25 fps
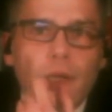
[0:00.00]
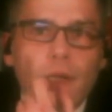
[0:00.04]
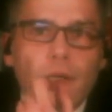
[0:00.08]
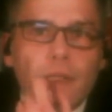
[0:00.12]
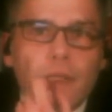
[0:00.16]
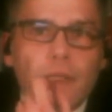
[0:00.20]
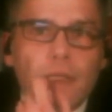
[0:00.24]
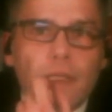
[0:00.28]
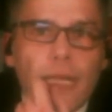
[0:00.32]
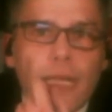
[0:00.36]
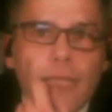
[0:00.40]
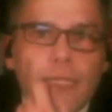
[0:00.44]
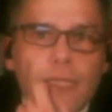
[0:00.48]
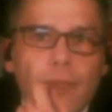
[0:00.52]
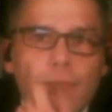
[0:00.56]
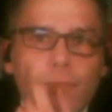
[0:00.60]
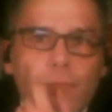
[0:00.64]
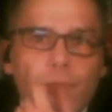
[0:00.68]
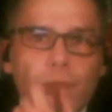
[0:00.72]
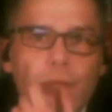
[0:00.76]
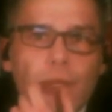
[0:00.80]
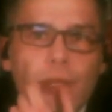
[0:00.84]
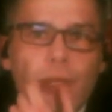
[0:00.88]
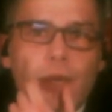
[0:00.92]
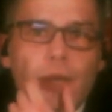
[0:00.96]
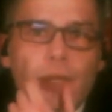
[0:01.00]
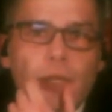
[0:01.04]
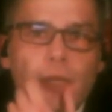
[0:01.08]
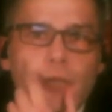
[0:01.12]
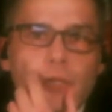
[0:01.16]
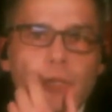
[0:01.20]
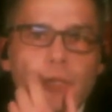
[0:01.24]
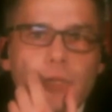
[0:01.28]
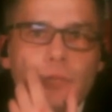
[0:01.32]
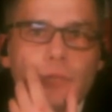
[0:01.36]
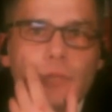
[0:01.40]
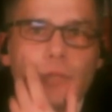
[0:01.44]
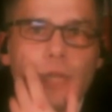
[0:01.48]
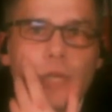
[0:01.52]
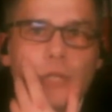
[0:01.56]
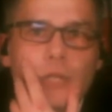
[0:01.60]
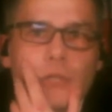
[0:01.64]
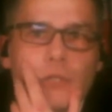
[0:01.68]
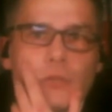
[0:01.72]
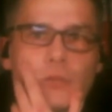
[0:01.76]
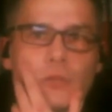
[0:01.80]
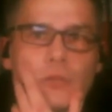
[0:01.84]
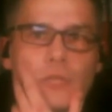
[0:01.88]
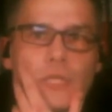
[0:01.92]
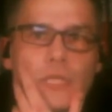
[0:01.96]
because yeah, that's something yeah. I, I, do I
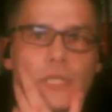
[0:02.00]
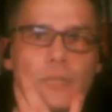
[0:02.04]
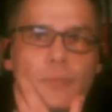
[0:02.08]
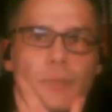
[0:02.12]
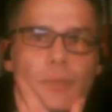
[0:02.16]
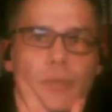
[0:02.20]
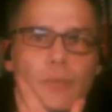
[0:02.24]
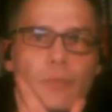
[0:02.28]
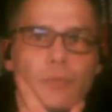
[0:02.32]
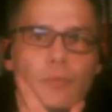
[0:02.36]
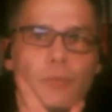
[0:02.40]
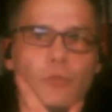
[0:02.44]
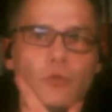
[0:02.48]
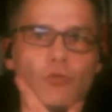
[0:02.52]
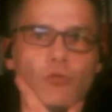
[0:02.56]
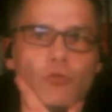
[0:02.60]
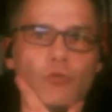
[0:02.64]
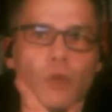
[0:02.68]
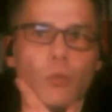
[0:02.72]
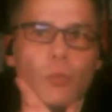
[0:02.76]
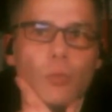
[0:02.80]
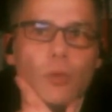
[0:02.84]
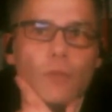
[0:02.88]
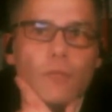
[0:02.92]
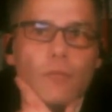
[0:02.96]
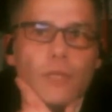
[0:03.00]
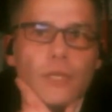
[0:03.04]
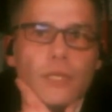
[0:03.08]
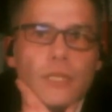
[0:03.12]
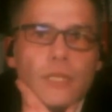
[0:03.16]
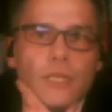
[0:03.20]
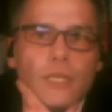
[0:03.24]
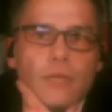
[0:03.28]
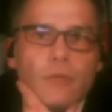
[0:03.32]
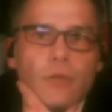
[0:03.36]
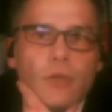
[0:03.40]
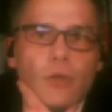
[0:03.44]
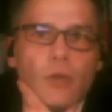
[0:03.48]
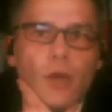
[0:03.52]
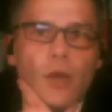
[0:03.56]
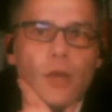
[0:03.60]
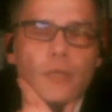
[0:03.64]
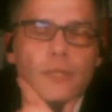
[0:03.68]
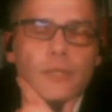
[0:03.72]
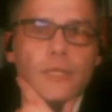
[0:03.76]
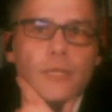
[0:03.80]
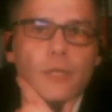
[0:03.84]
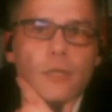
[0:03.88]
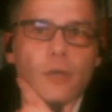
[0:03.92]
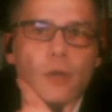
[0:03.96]
do see people struggle with. I see a lot
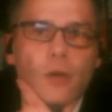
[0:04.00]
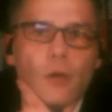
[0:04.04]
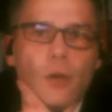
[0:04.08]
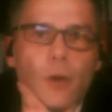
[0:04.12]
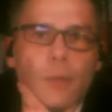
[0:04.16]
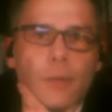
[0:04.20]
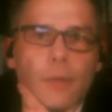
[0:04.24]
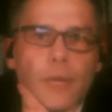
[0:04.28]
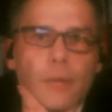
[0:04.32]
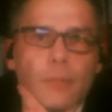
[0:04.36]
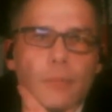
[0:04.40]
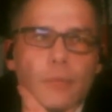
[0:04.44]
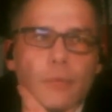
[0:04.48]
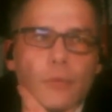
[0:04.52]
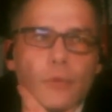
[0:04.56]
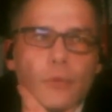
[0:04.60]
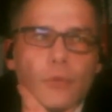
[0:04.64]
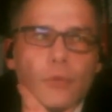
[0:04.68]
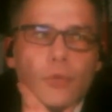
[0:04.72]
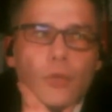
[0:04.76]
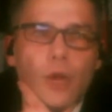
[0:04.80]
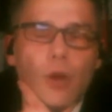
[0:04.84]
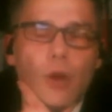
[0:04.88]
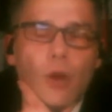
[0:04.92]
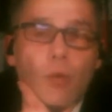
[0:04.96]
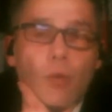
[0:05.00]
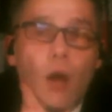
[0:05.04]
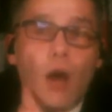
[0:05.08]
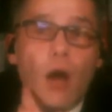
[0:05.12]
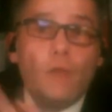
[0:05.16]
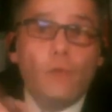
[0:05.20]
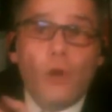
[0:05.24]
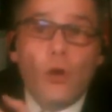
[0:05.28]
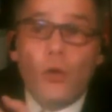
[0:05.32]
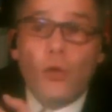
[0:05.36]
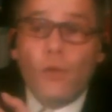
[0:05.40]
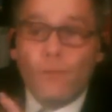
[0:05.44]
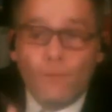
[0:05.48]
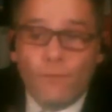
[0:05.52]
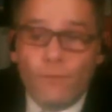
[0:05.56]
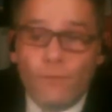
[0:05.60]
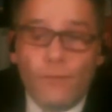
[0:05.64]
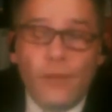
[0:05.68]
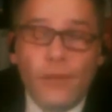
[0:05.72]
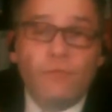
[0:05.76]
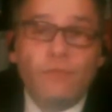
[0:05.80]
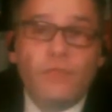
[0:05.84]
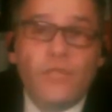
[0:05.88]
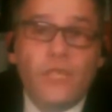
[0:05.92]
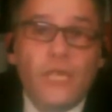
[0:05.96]
I see a lot of people who go, I've got
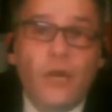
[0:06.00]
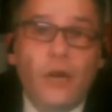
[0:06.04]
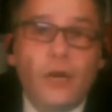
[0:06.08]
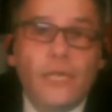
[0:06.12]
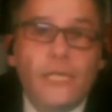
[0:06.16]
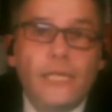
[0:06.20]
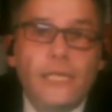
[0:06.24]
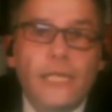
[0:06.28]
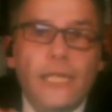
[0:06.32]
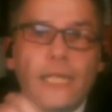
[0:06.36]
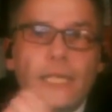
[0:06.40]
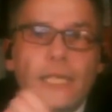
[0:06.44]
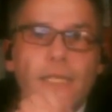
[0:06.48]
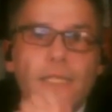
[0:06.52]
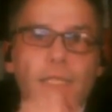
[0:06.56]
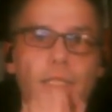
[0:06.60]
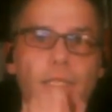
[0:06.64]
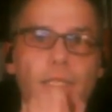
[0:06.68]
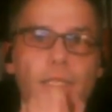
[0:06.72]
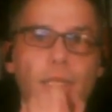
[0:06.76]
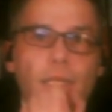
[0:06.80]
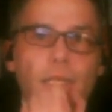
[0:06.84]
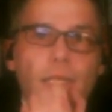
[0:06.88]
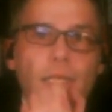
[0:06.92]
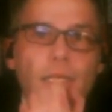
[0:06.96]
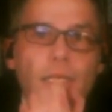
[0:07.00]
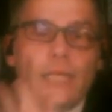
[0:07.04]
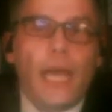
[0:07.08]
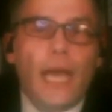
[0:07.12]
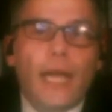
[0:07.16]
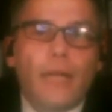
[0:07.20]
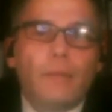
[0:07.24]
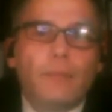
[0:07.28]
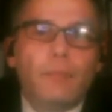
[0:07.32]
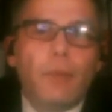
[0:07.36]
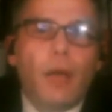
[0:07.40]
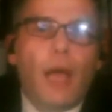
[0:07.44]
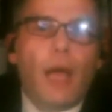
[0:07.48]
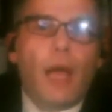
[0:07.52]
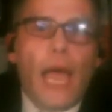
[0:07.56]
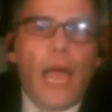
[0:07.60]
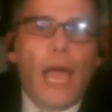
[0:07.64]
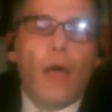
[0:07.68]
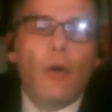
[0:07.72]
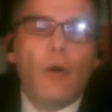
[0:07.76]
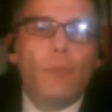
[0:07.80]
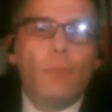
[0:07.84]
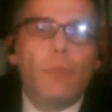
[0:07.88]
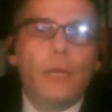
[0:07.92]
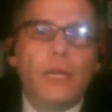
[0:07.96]
fifty ideas, and it's like, yeah, but
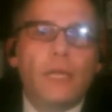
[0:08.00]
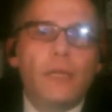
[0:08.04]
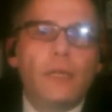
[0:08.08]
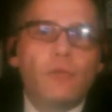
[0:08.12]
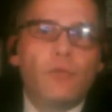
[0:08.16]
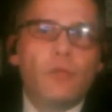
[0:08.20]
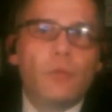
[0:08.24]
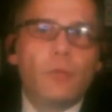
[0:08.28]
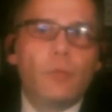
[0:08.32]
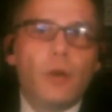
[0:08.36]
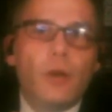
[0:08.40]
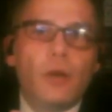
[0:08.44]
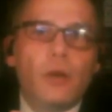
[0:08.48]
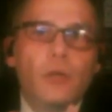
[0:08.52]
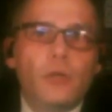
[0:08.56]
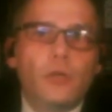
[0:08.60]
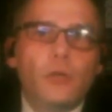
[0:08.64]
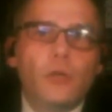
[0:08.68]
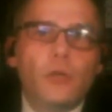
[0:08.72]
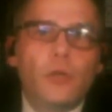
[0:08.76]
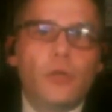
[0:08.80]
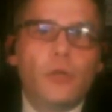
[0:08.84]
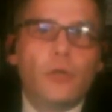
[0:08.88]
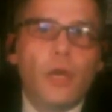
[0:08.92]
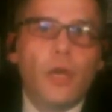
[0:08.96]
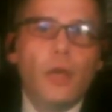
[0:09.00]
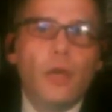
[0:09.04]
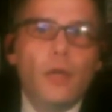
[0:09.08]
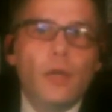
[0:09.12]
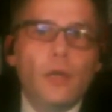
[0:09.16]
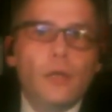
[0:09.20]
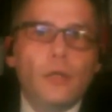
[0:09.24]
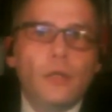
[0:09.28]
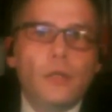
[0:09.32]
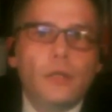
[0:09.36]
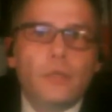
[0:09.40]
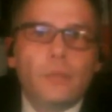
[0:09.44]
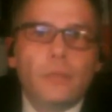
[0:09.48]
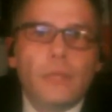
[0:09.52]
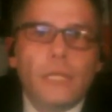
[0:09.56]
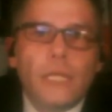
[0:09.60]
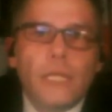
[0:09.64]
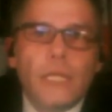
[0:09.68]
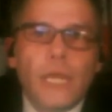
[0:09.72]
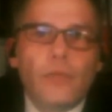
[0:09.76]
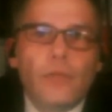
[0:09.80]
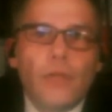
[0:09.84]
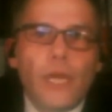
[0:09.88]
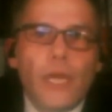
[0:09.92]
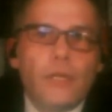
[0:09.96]
how many of them are good? Because I
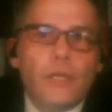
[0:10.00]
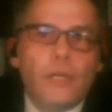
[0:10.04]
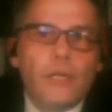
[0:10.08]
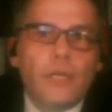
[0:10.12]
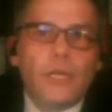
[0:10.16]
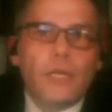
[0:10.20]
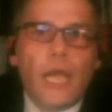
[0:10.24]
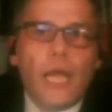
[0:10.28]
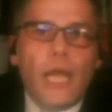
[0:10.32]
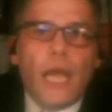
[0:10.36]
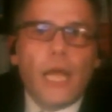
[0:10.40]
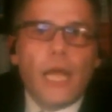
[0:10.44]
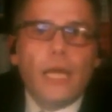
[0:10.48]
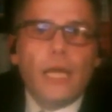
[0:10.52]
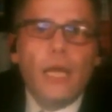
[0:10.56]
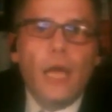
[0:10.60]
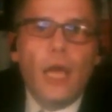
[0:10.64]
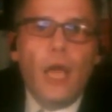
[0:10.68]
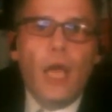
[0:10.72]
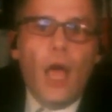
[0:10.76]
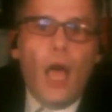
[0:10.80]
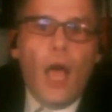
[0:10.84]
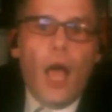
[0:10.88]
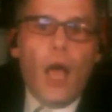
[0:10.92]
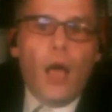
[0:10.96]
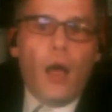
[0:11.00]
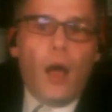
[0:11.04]
mean, at the end of the day,